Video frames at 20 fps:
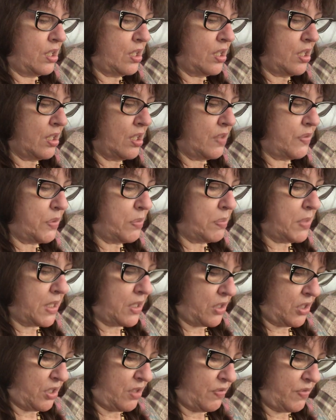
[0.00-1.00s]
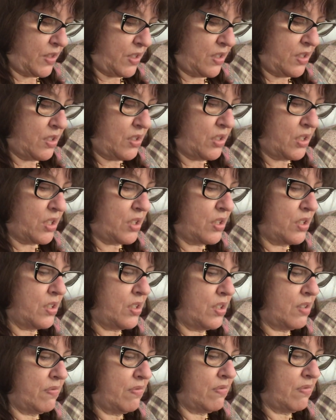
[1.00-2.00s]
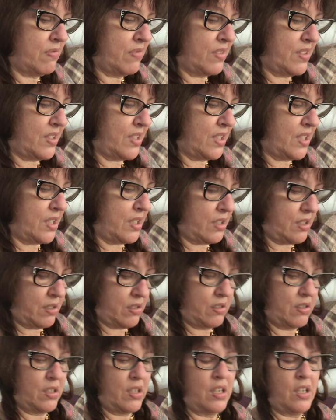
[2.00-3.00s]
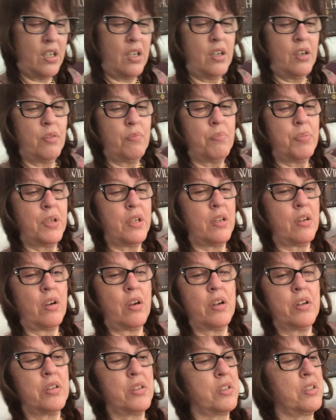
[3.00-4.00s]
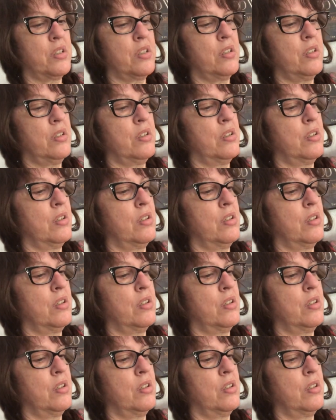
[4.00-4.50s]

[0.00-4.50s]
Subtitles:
I love a mesh vintage. I couldn't, yeah. But it honestly